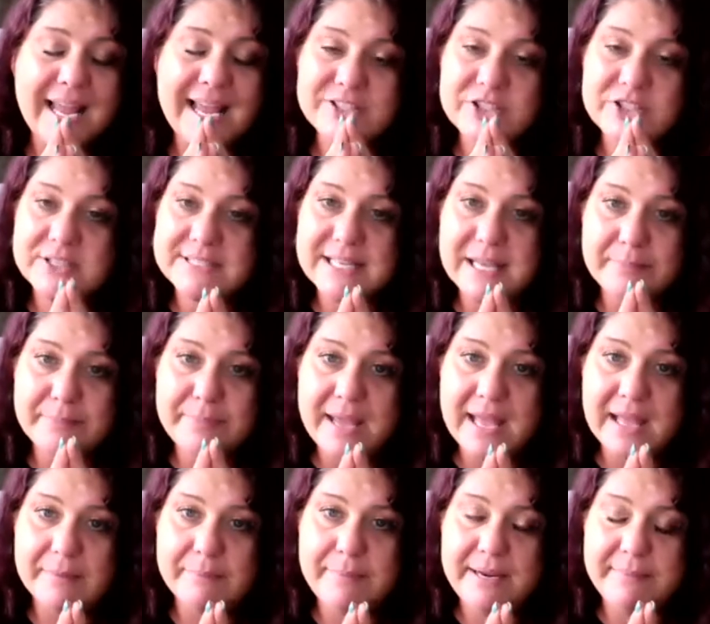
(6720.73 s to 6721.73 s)
just on
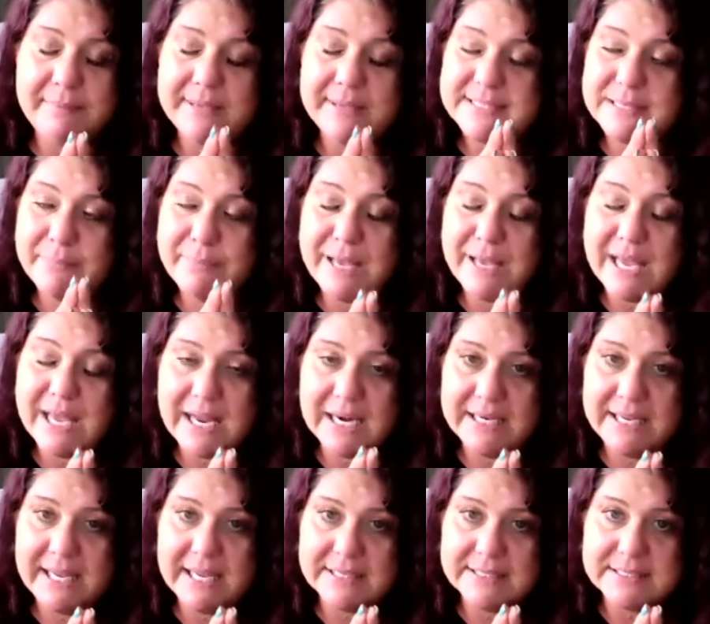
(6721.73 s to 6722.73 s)
Podbean as a
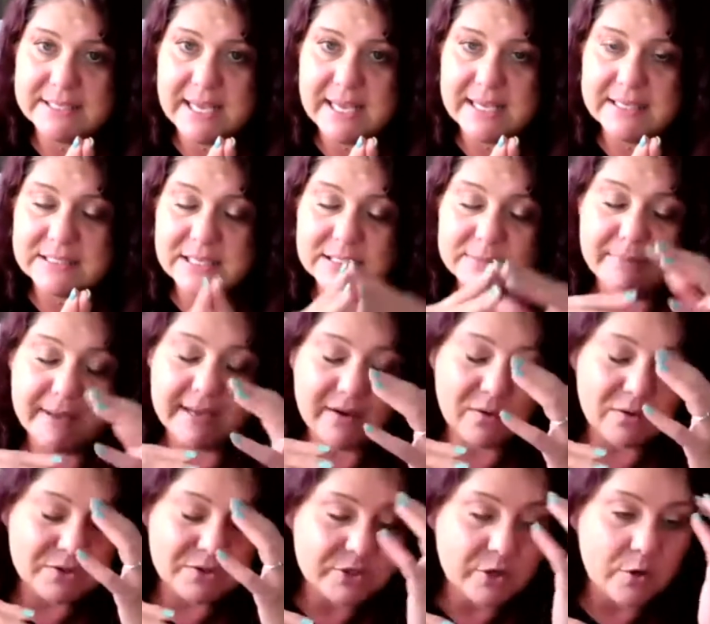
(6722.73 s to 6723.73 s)
podcast, guys, because my
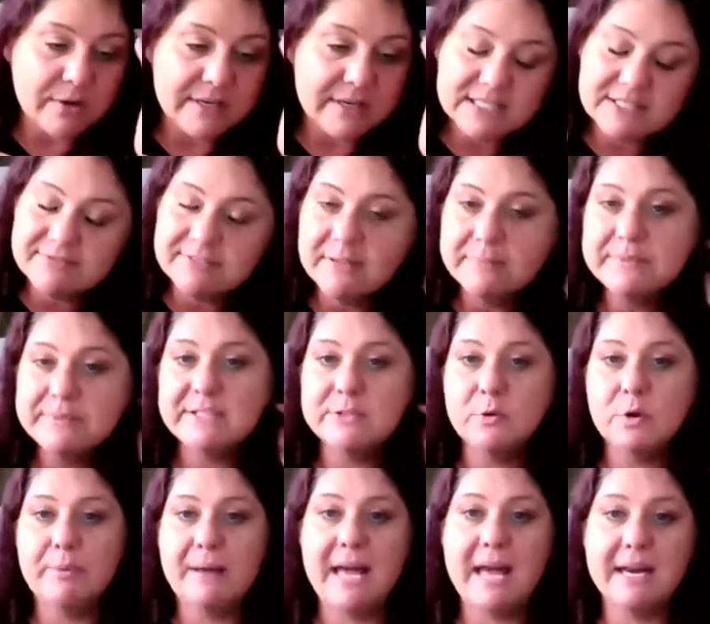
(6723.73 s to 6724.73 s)
whole show gets flipped
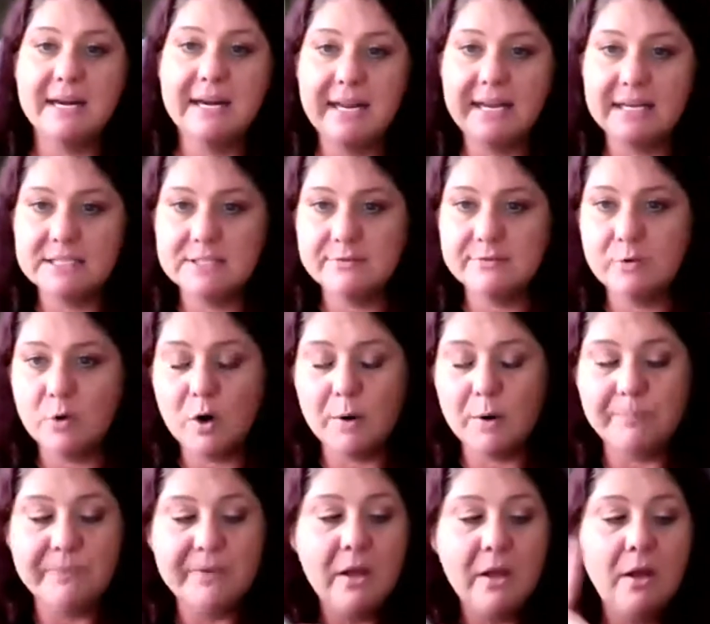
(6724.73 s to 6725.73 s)
into a podcast
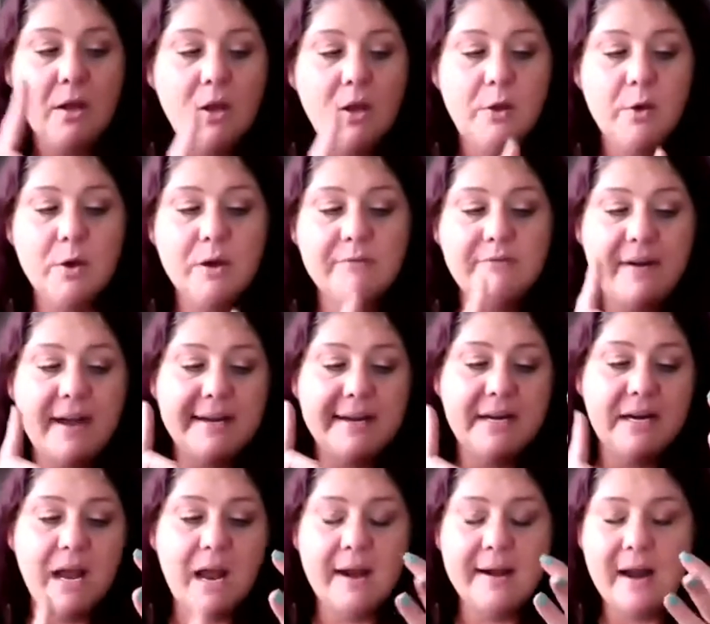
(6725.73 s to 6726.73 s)
form. You can find
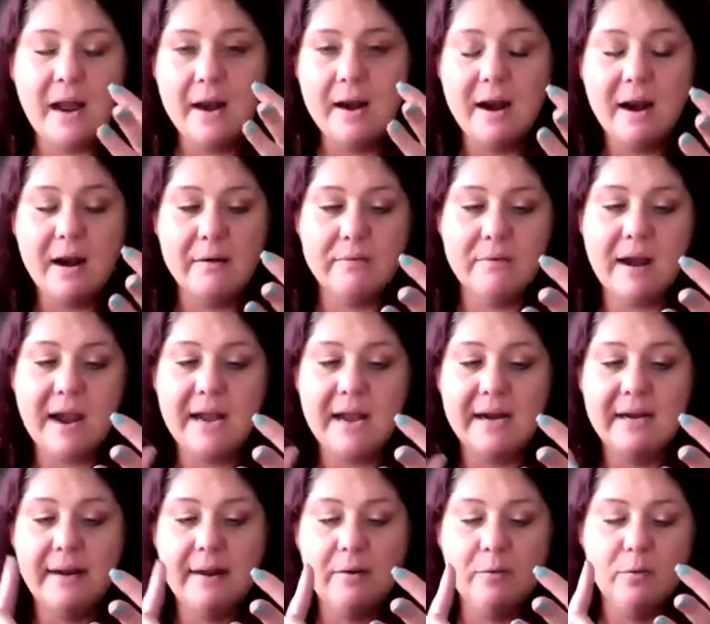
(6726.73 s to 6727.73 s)
it on
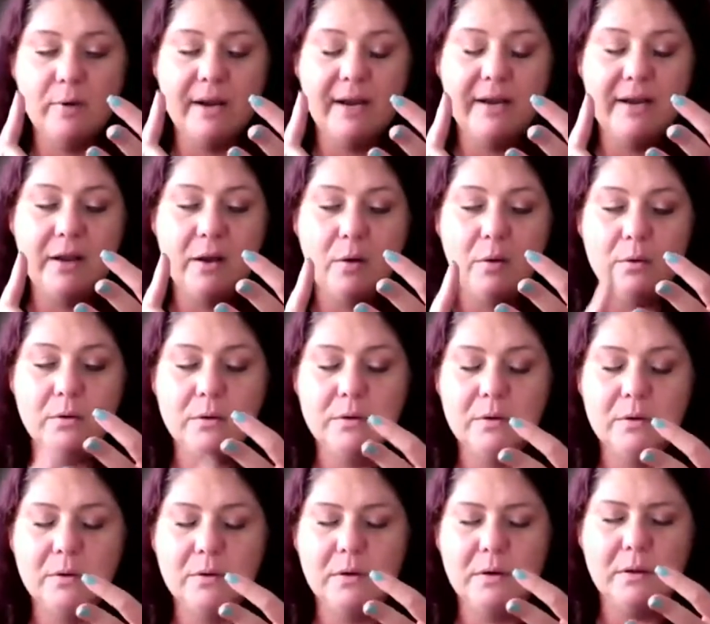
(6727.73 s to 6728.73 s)
iHeartRadio,
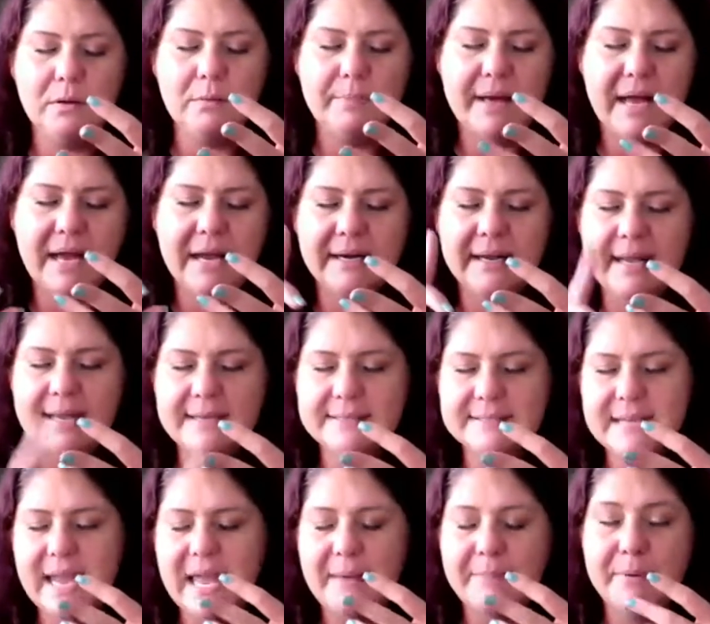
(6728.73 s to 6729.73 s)
Google Podcast,
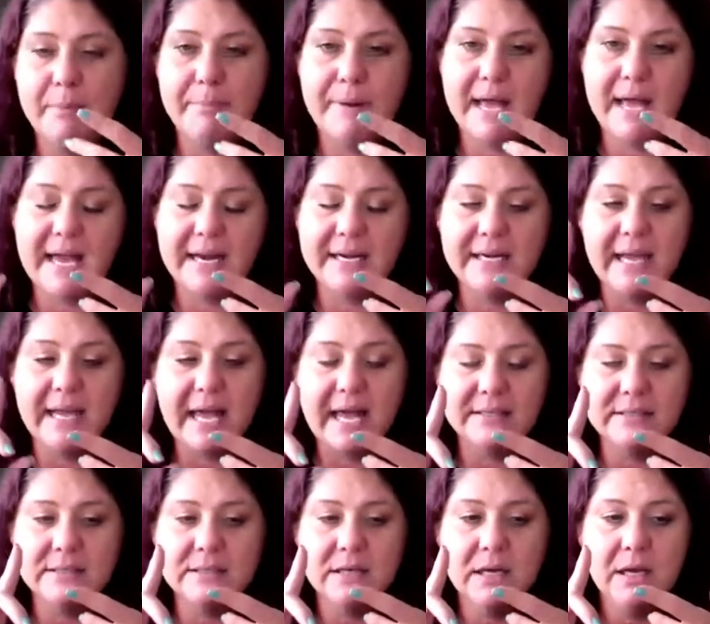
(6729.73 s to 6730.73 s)
Apple
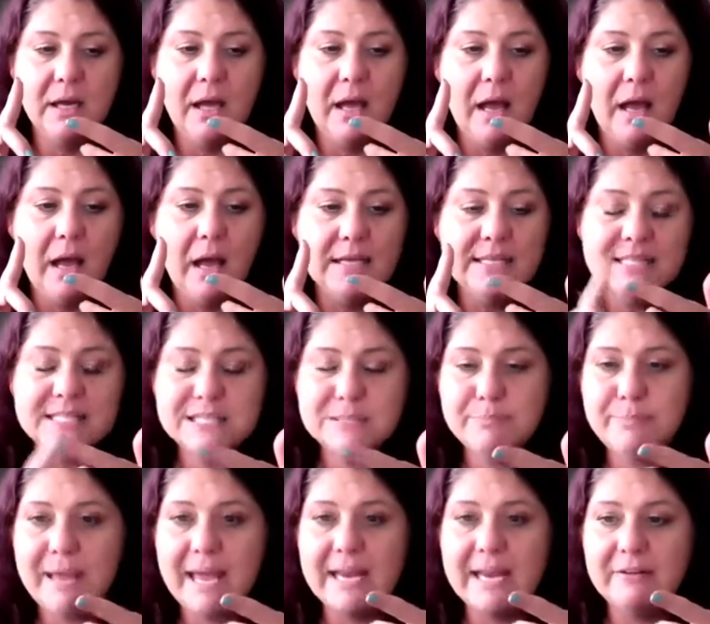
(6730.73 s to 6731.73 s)
Podcast,
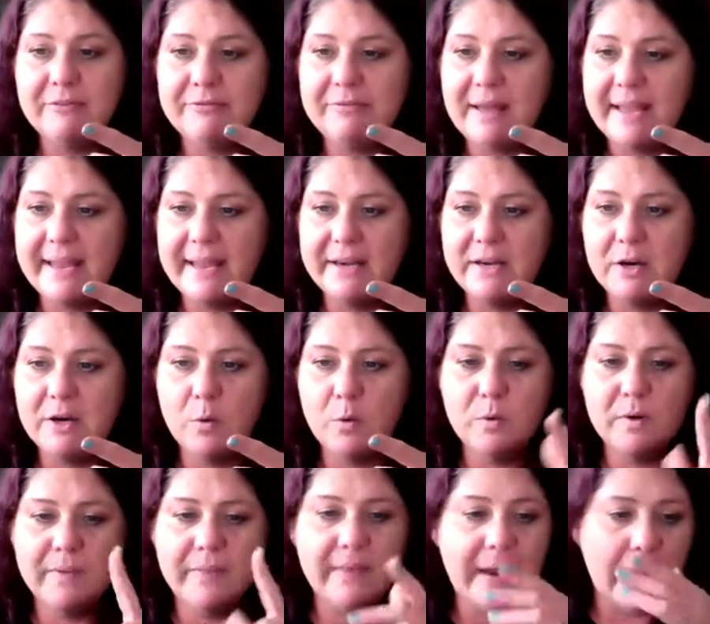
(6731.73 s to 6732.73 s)
Spotify. I know
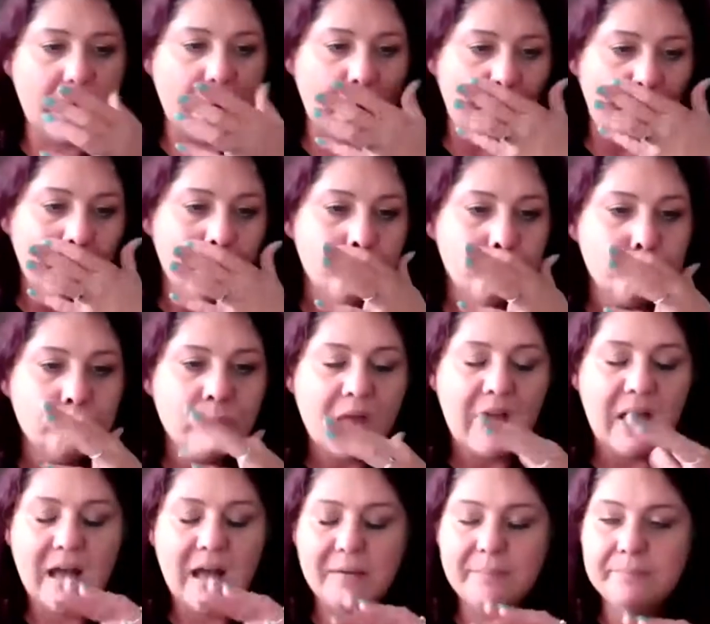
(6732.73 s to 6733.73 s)
we're there.
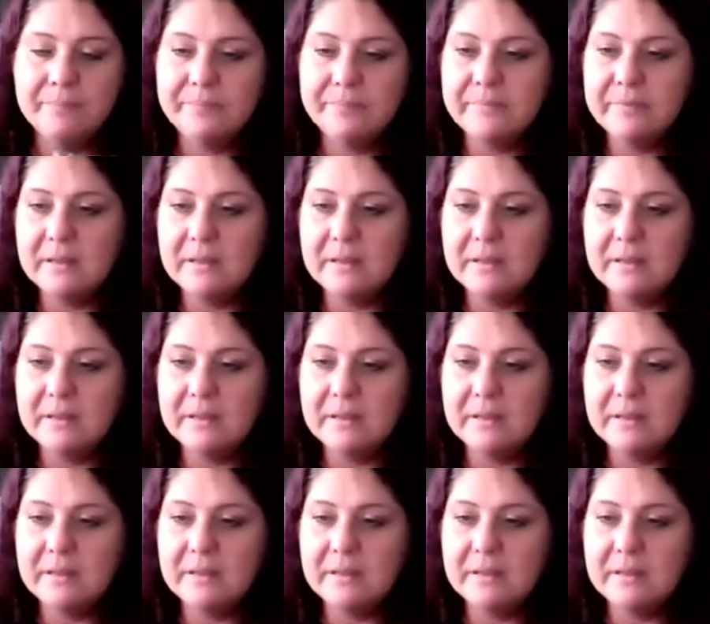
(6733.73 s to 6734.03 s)
I